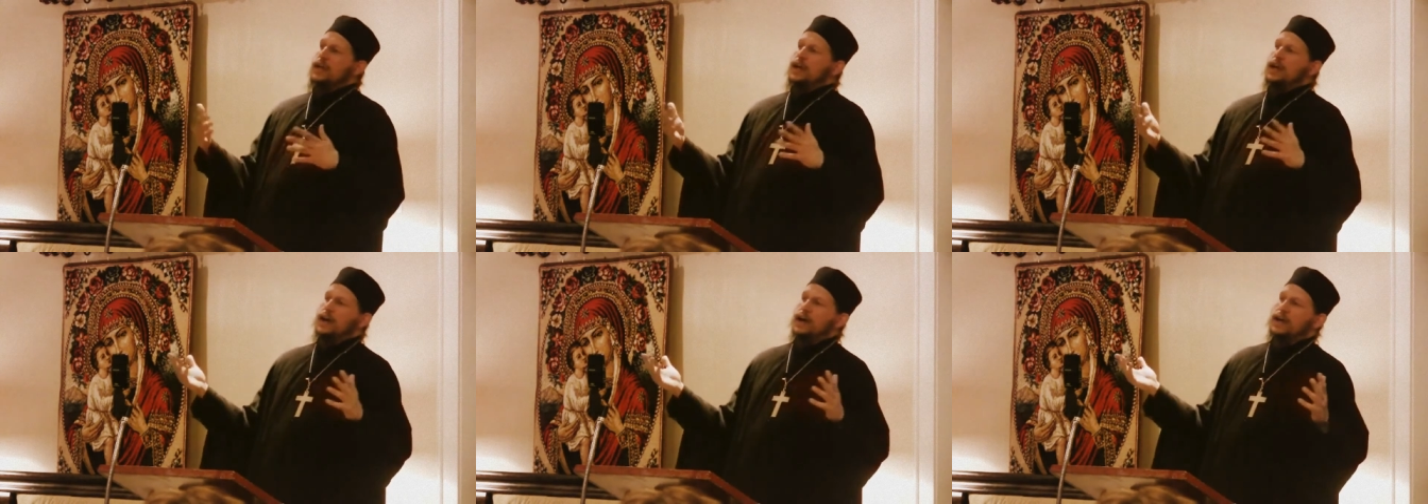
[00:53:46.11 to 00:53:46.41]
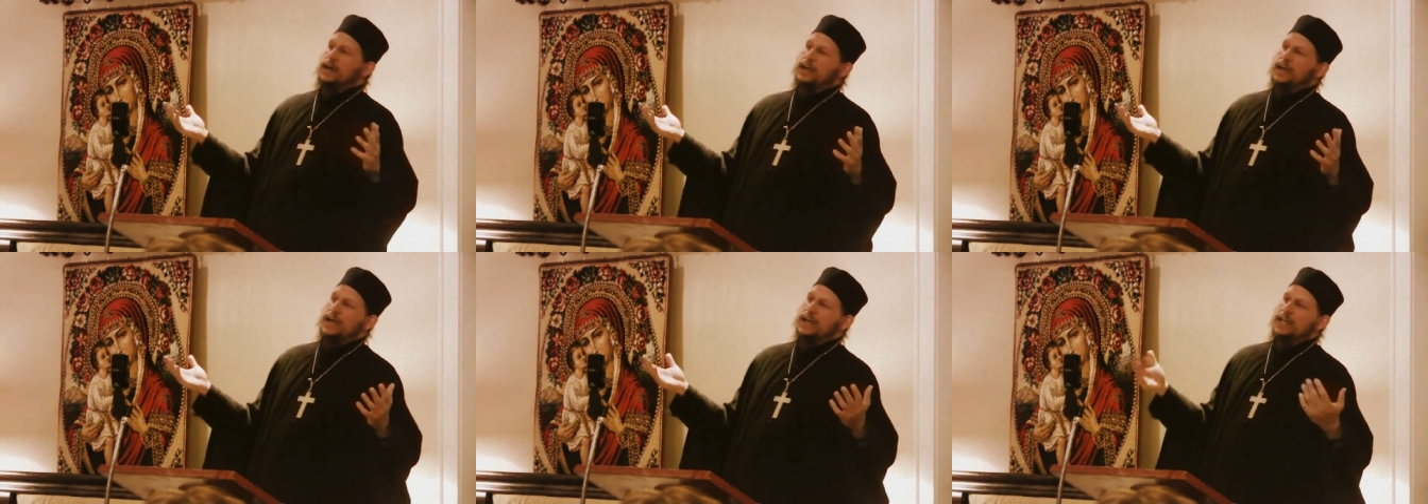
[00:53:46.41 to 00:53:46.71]

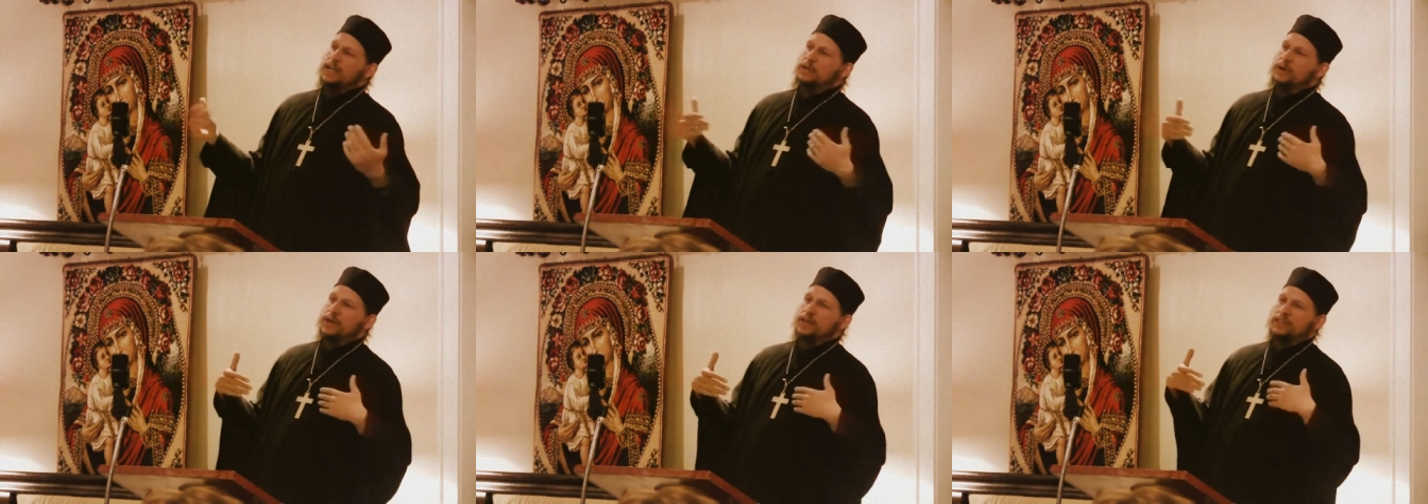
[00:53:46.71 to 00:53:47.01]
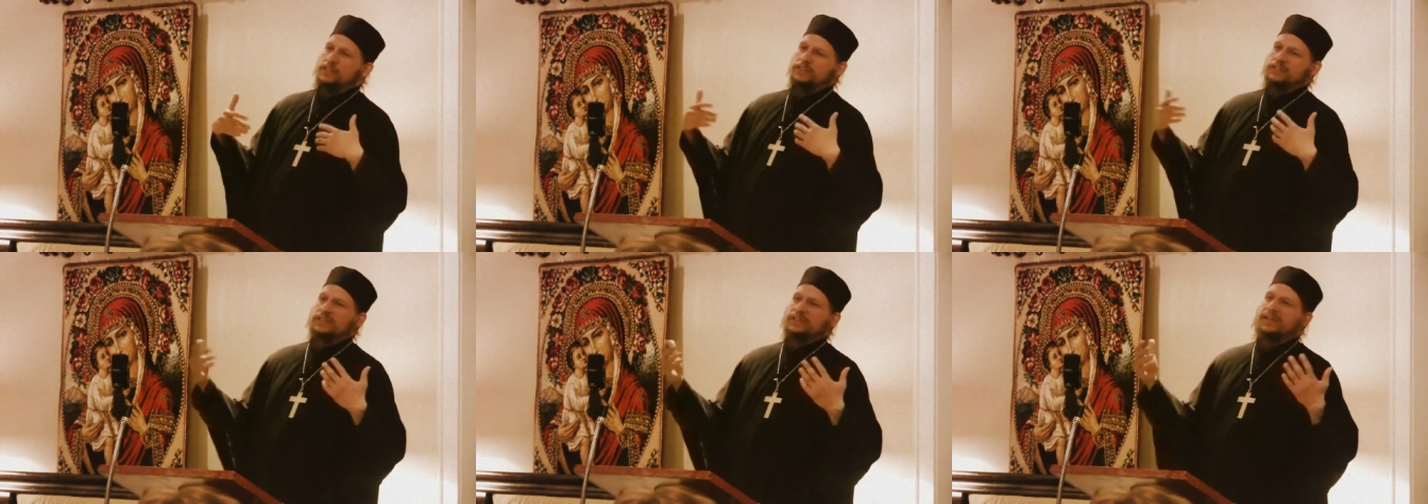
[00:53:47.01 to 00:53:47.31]
uh, anyway,
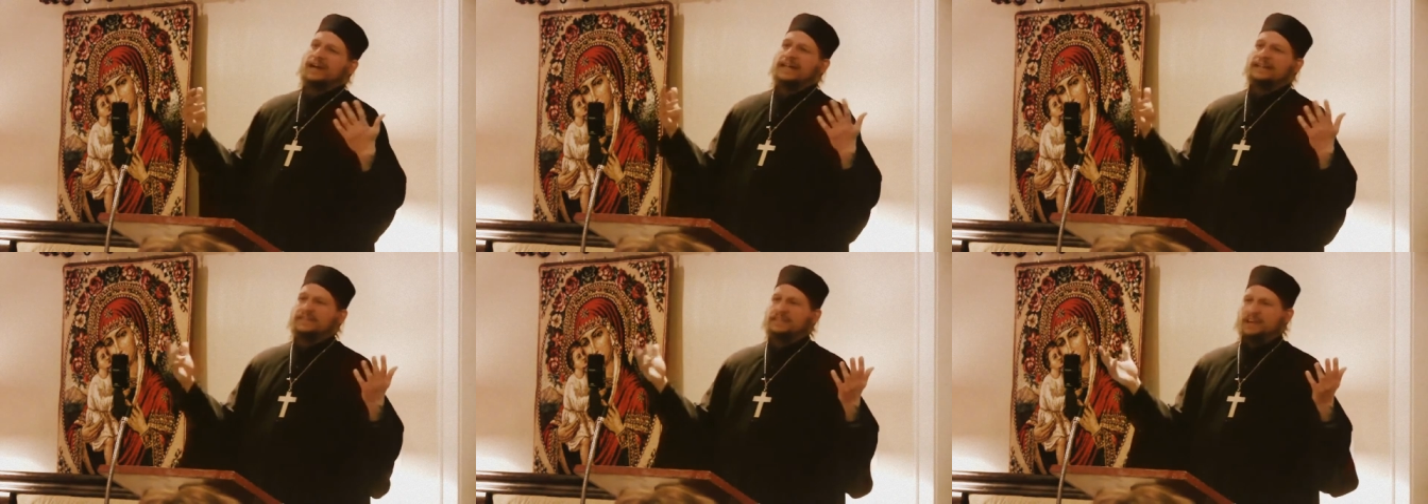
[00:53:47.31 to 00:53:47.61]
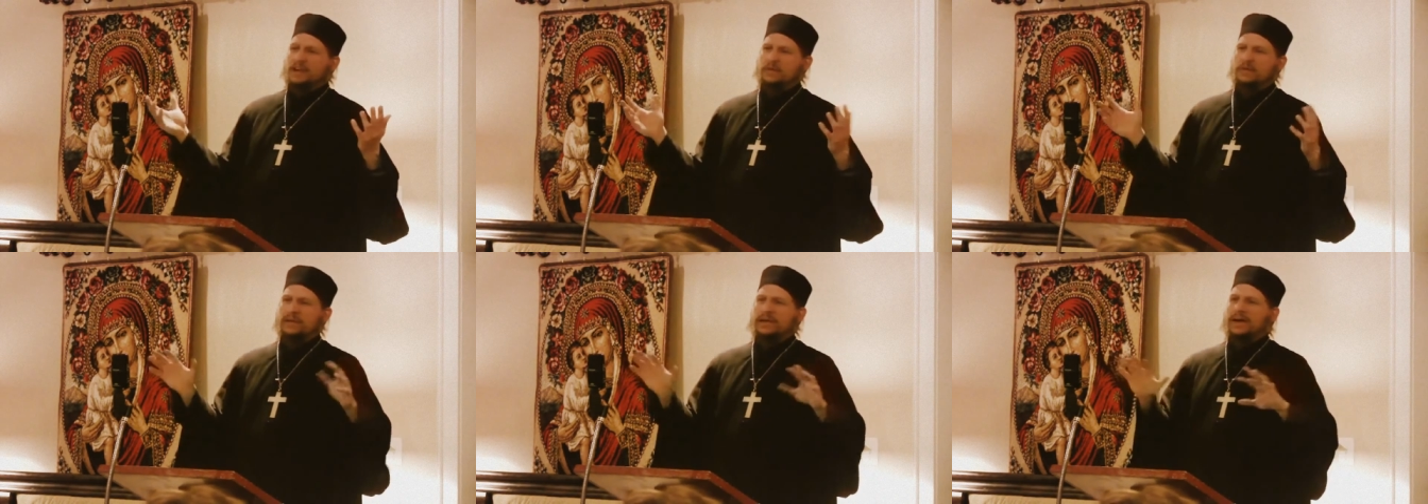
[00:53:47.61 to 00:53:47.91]
there's a lot
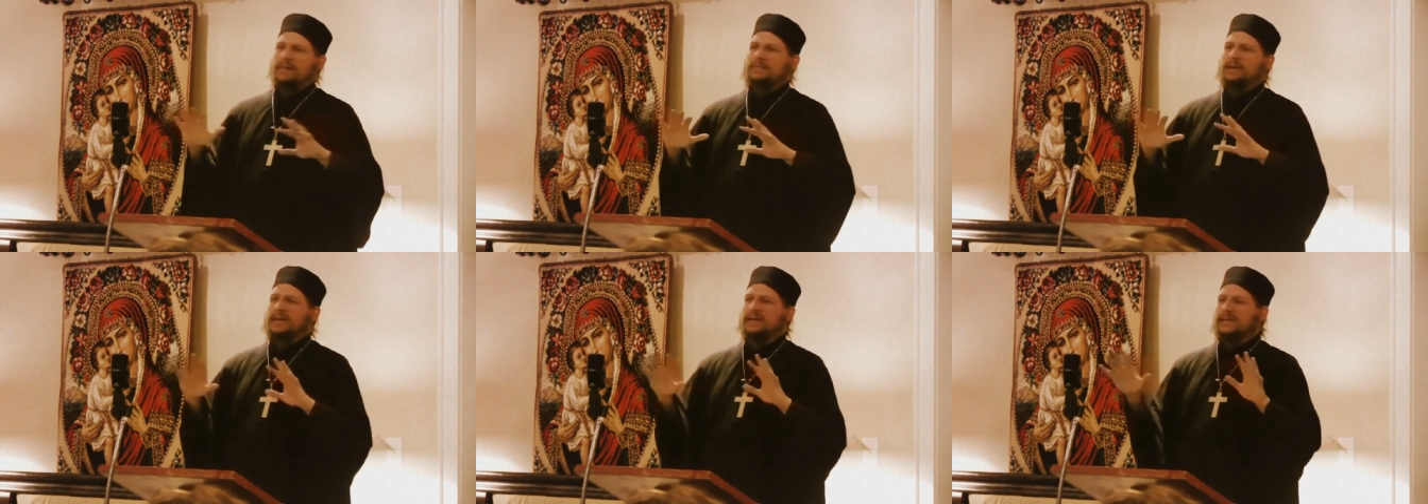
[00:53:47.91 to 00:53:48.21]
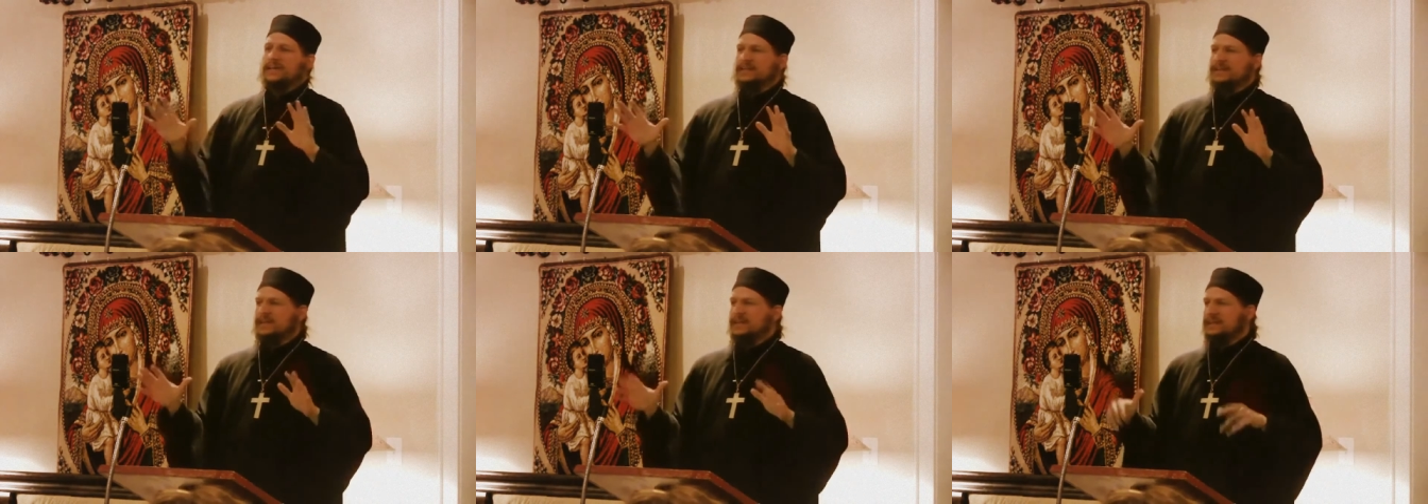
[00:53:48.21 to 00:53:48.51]
there, but I'm not
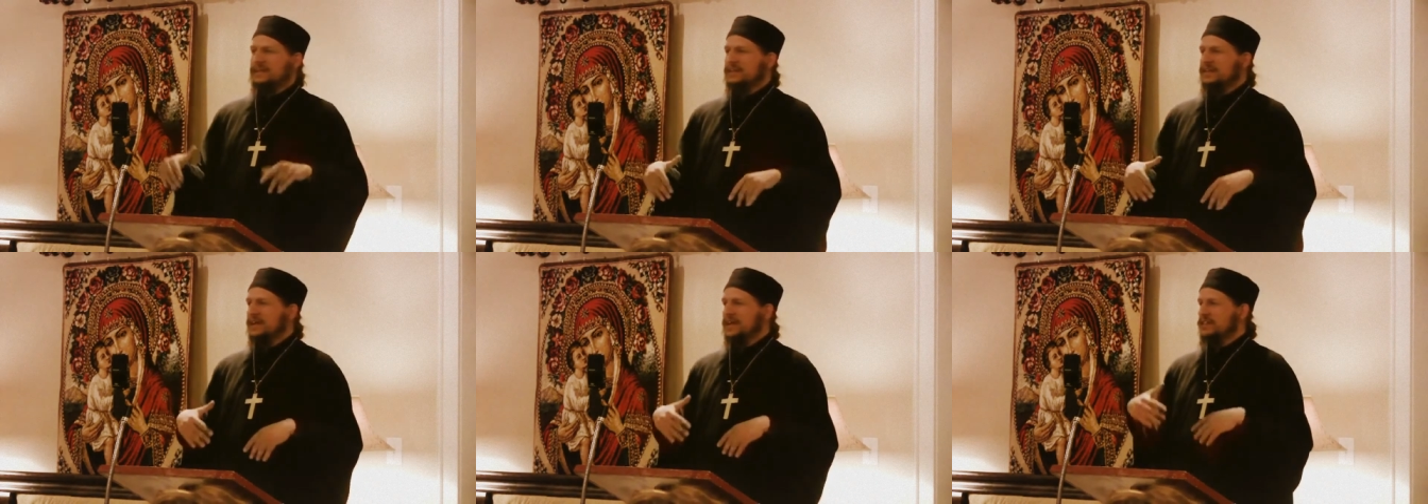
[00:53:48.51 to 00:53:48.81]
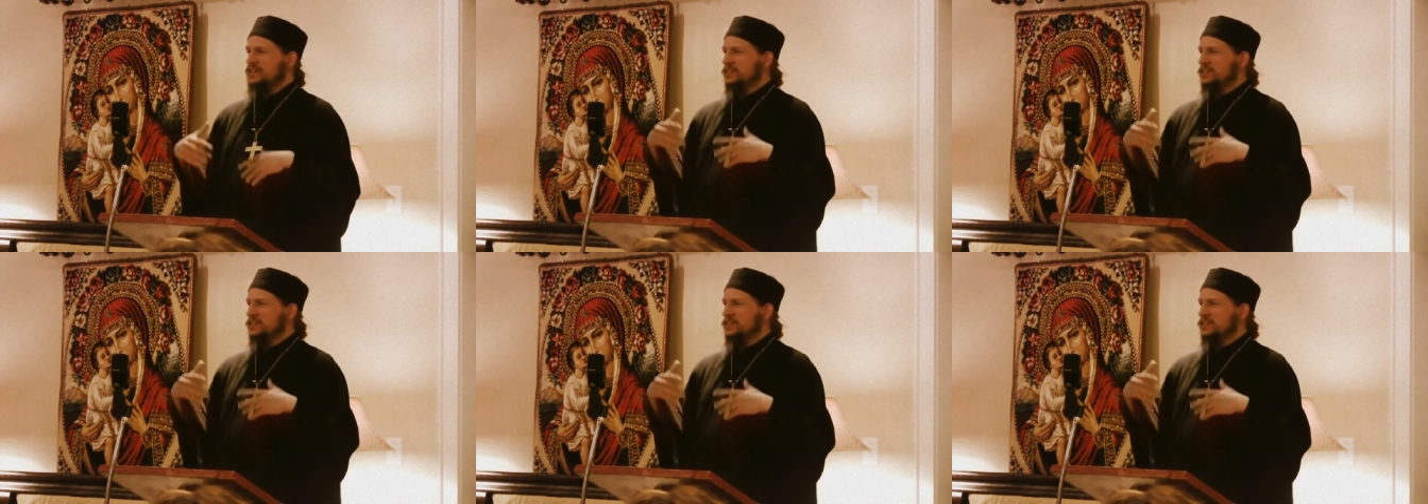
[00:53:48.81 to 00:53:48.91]
going to get into that.